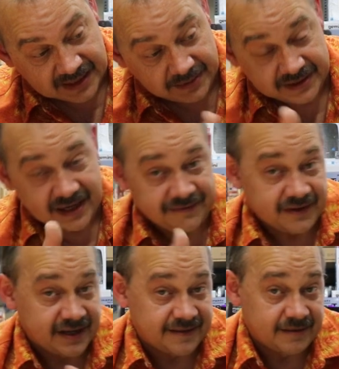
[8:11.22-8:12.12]
I mean,
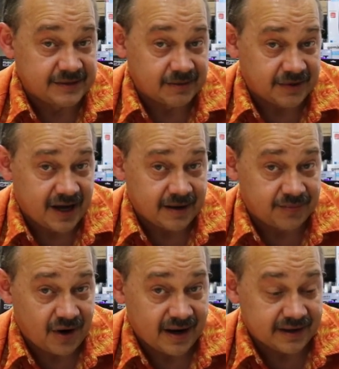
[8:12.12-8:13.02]
definitely a thumbs up kind of
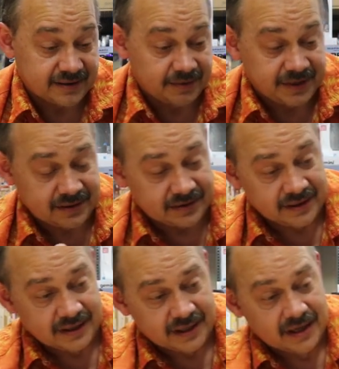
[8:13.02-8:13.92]
product. I mean,
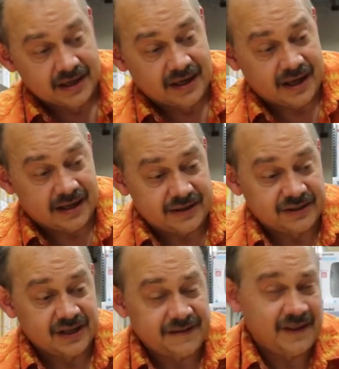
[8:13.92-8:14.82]
uh,
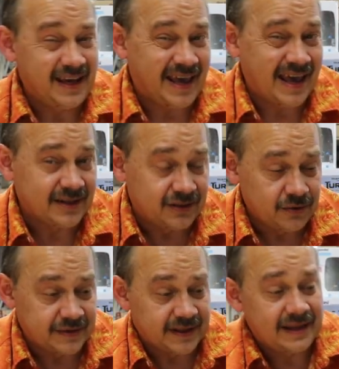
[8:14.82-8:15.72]
there's nothing you can't
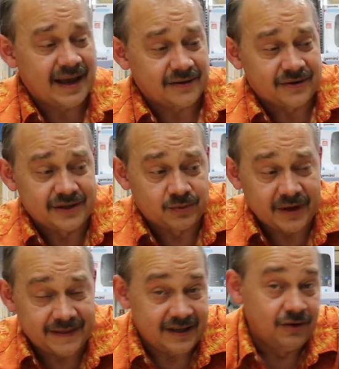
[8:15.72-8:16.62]
do with it. Now, there is
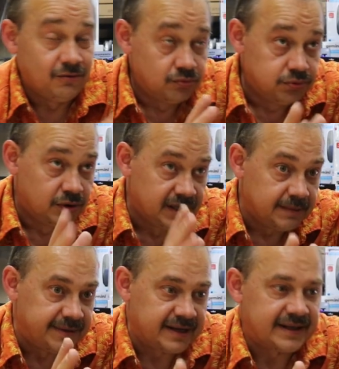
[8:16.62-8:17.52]
one thing
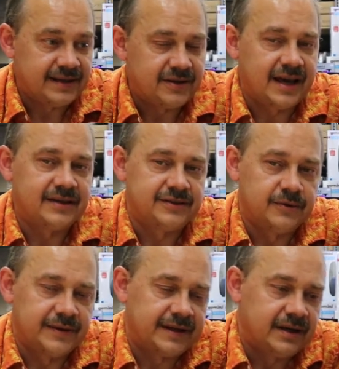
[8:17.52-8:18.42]
really big that you can't
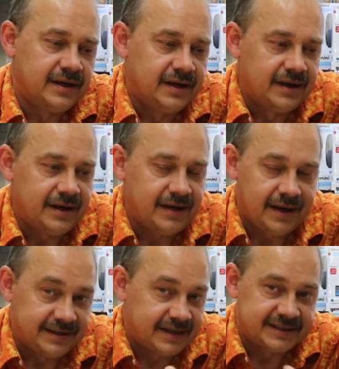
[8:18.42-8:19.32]
do with it.
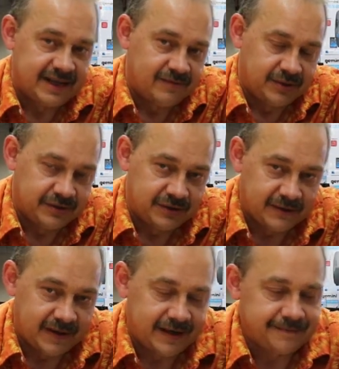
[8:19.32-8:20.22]
It doesn't have
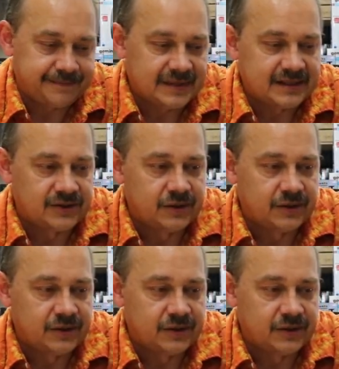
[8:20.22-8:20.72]
Bluetooth on it.